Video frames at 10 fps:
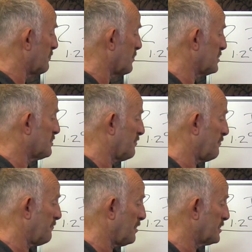given us a
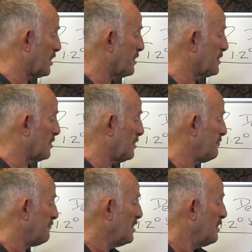
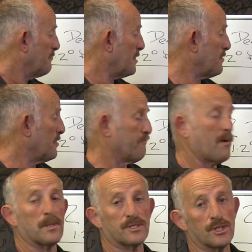guideline, but the
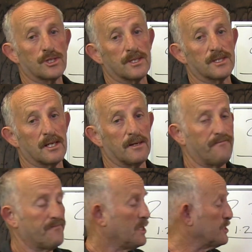politicians are
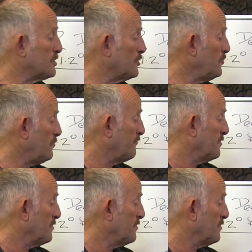into,